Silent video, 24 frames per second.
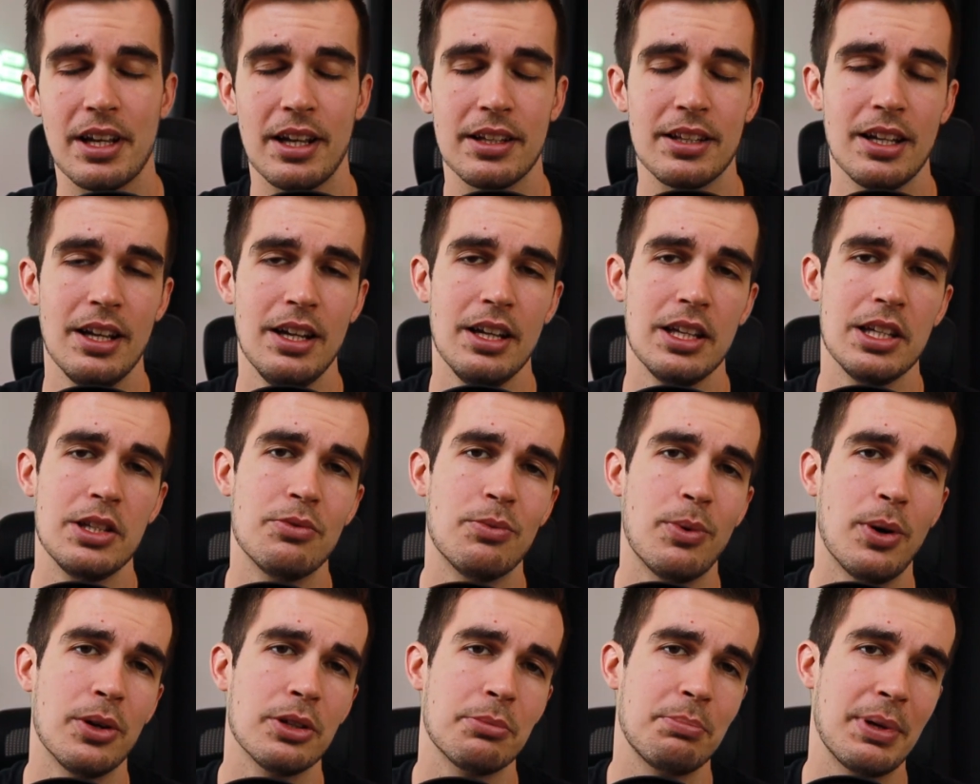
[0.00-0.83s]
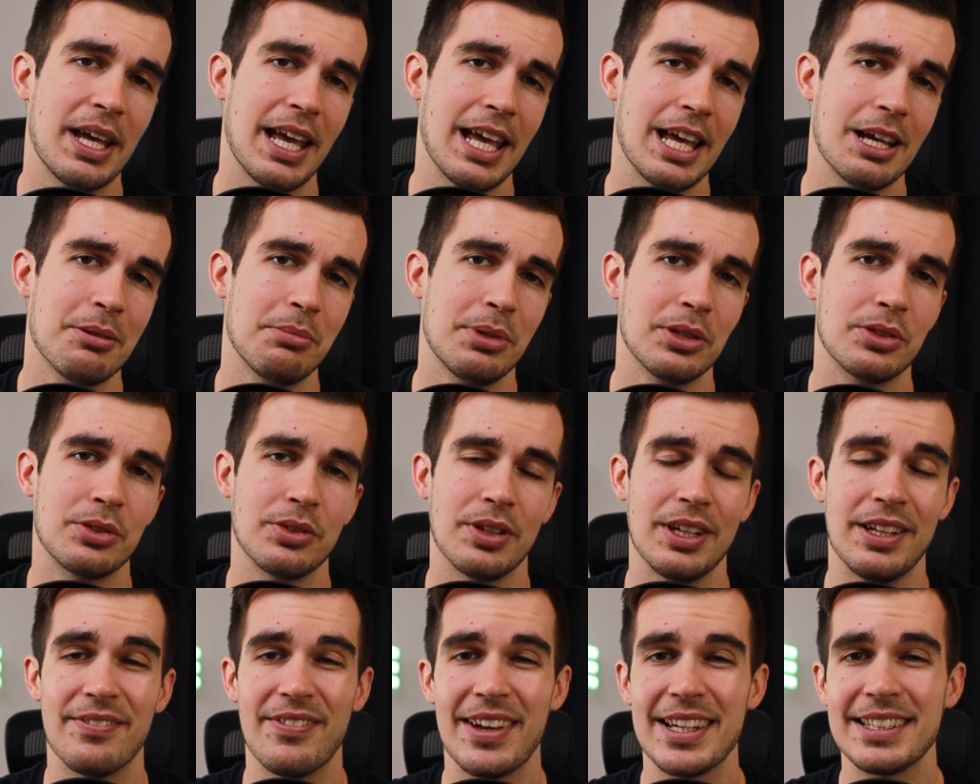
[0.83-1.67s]
you won't be able to
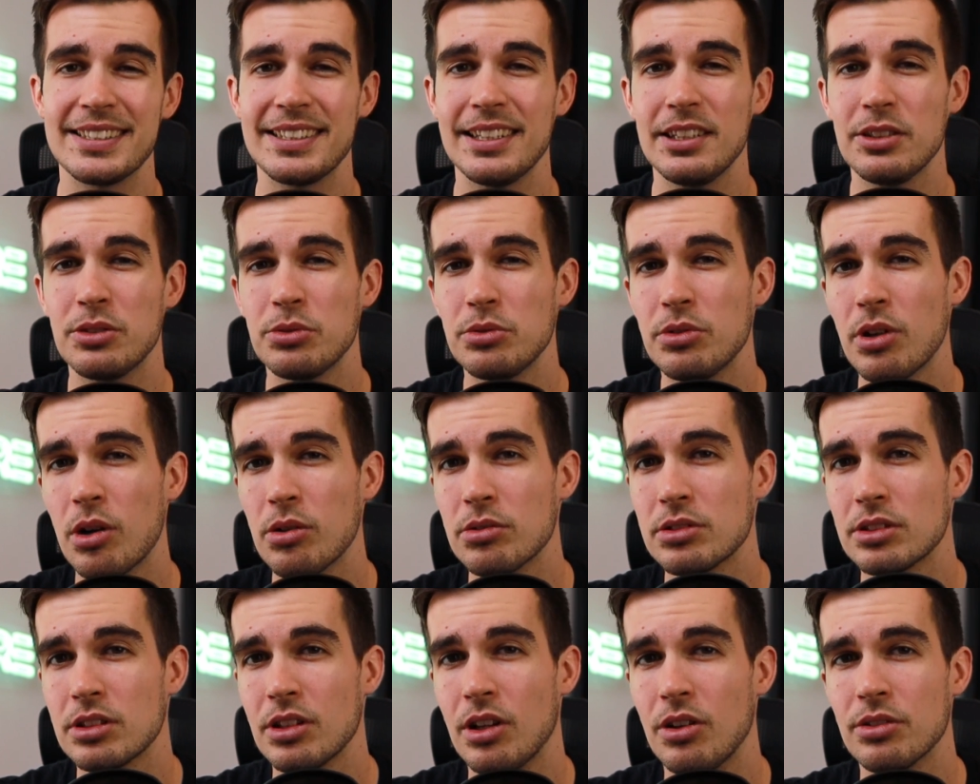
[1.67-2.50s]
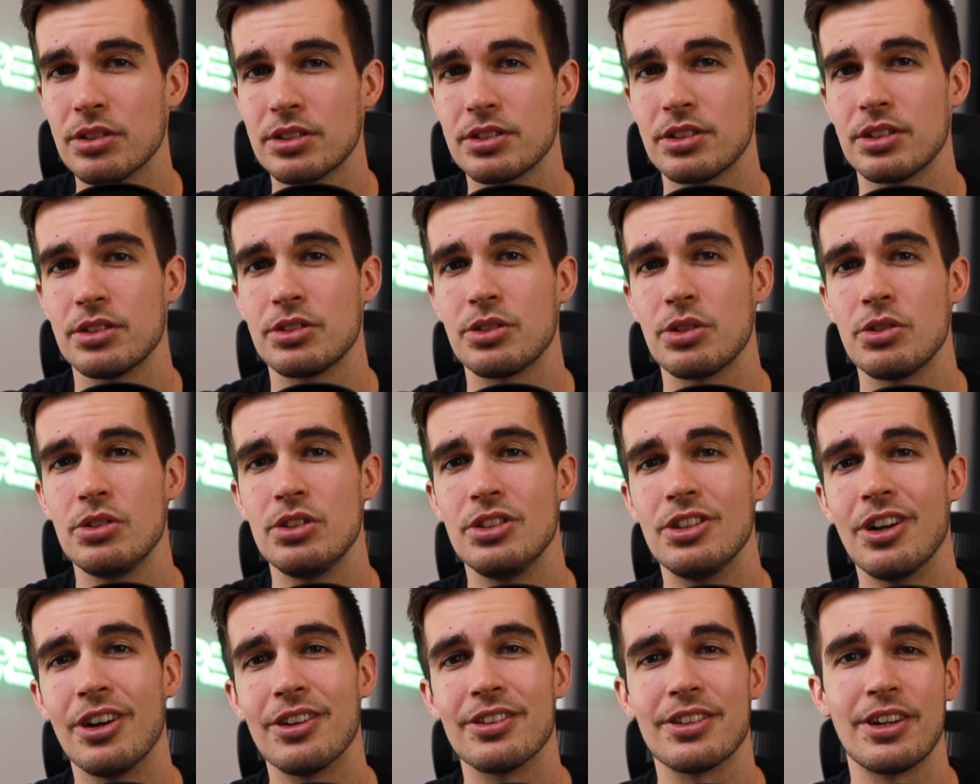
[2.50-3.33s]
invest into those loans so you don't
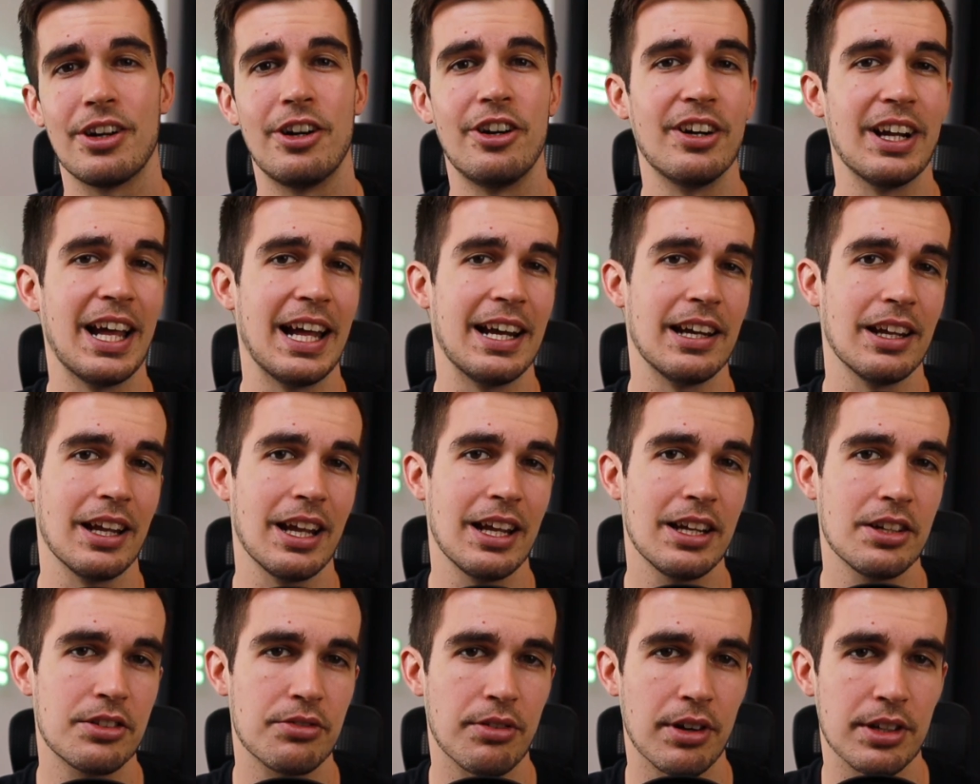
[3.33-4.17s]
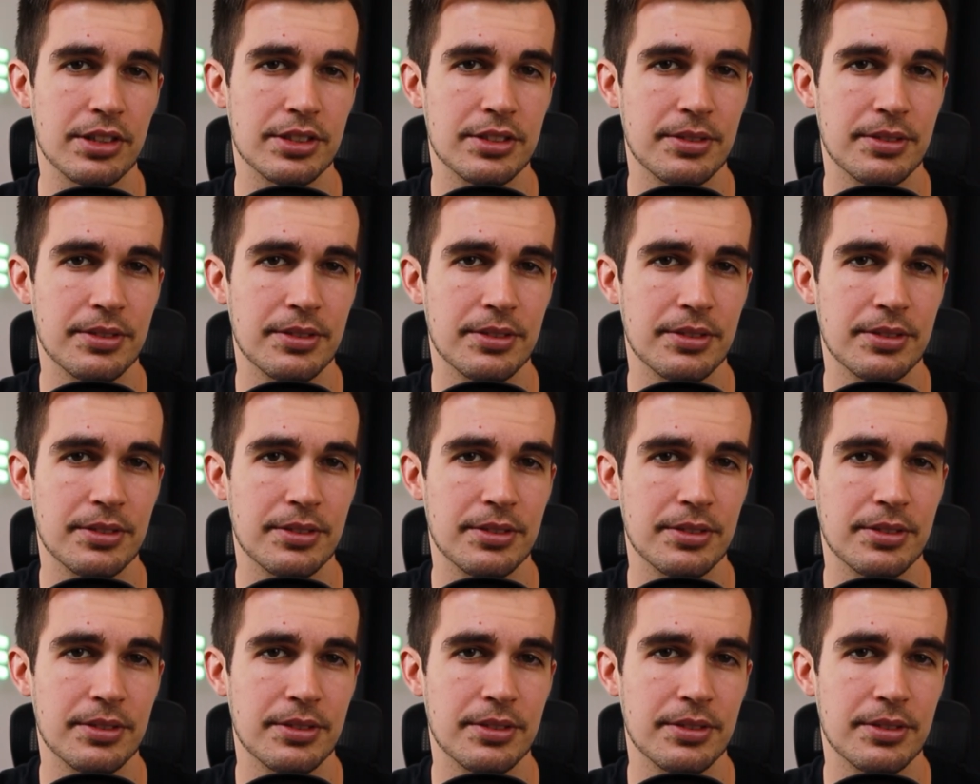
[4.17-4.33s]
earn any interest.